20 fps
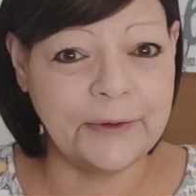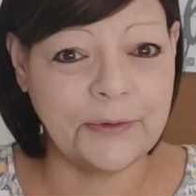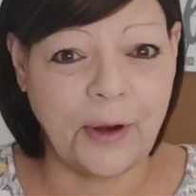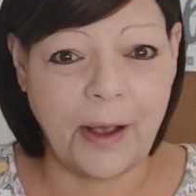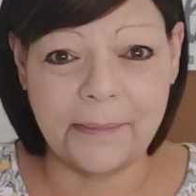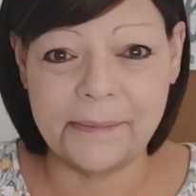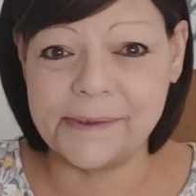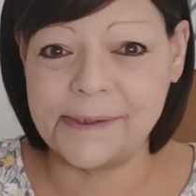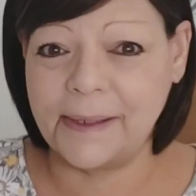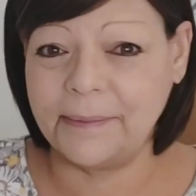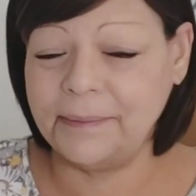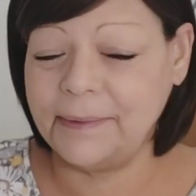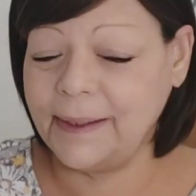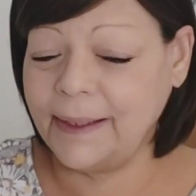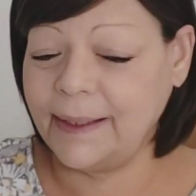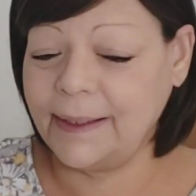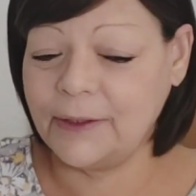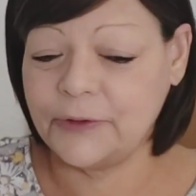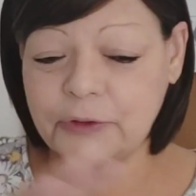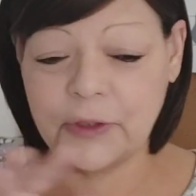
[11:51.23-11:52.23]
drop
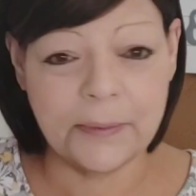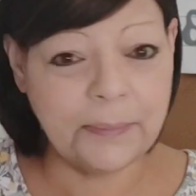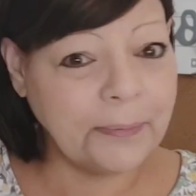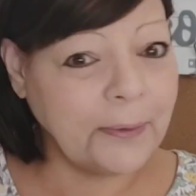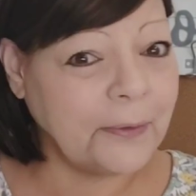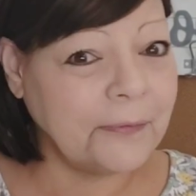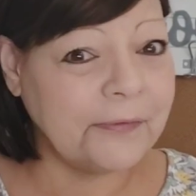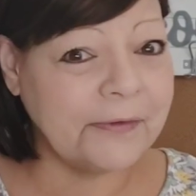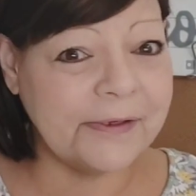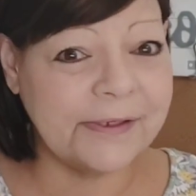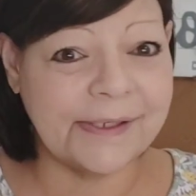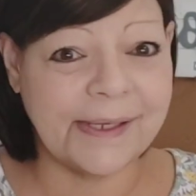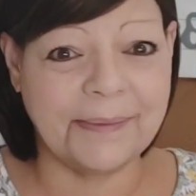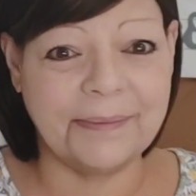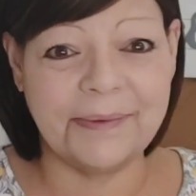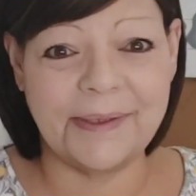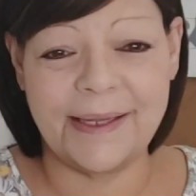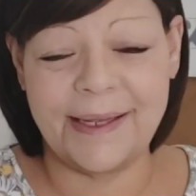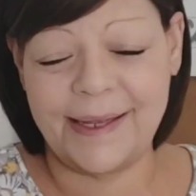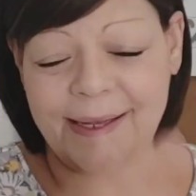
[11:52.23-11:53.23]
something, trip over
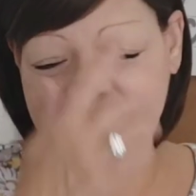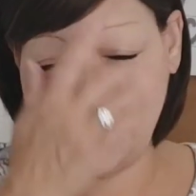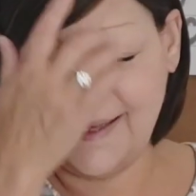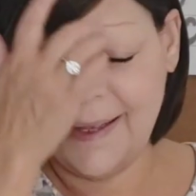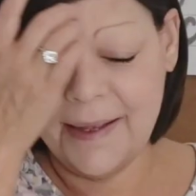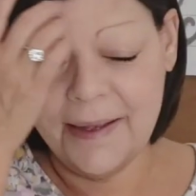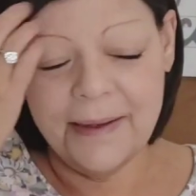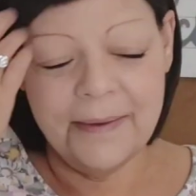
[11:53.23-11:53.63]
something.